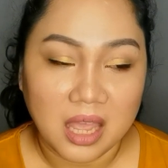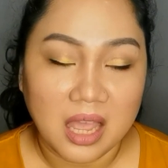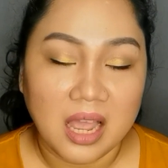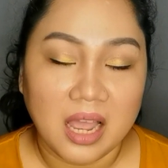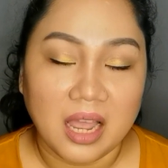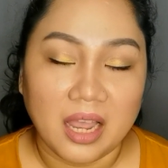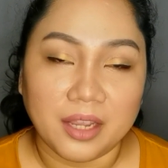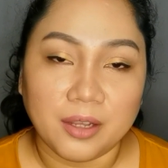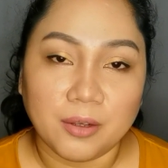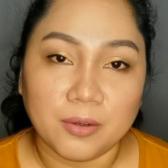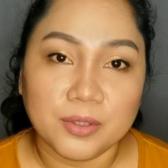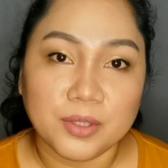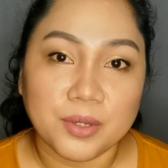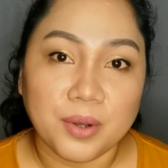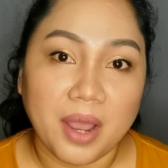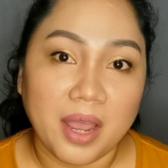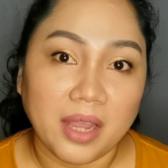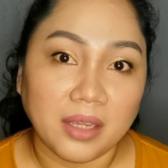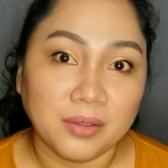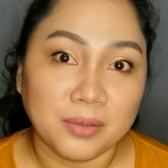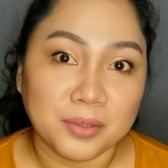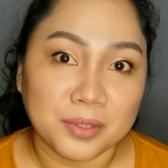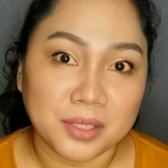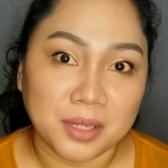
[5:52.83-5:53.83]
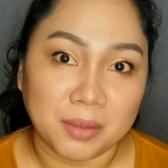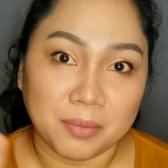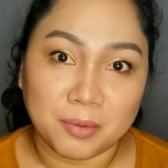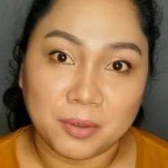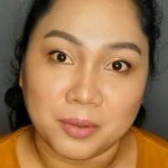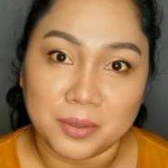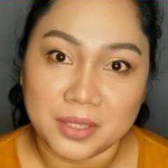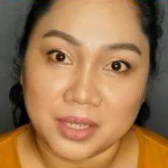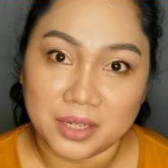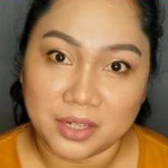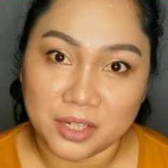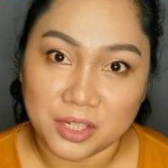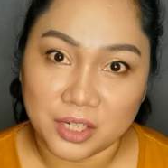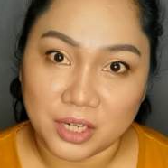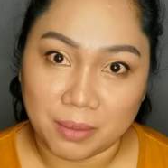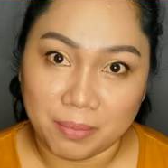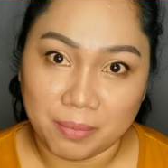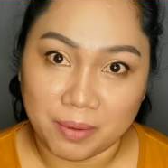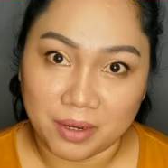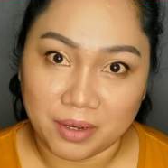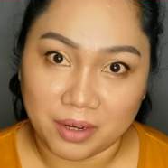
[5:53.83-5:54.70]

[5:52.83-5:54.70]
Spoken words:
I also had to stop grocery shopping